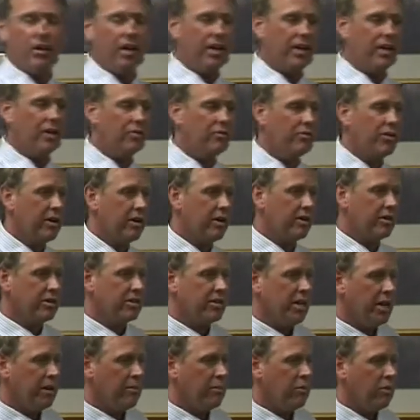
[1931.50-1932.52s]
you lay it over there on the
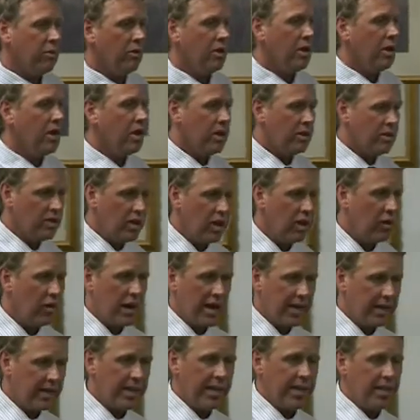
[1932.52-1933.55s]
table, no,
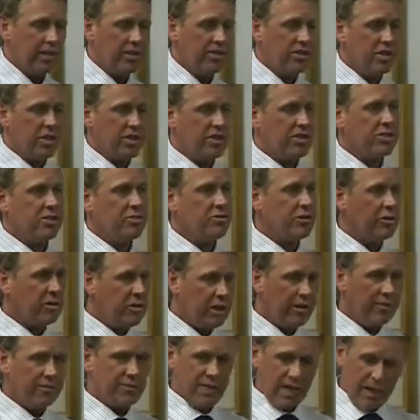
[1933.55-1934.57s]
I can't adjust you
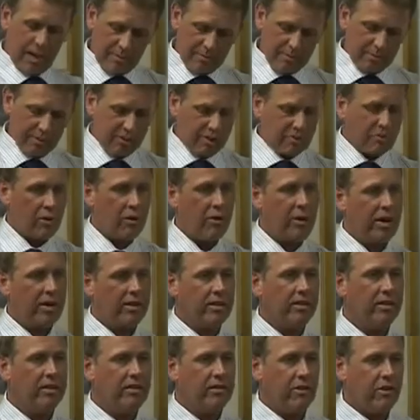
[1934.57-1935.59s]
enough times to grow out
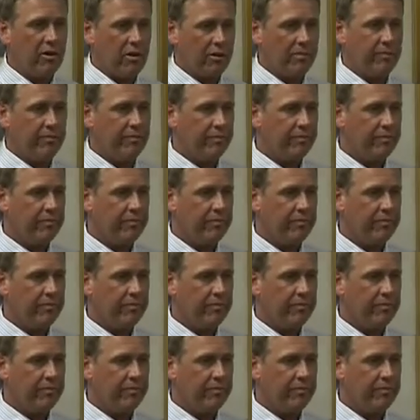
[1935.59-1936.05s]
another arm.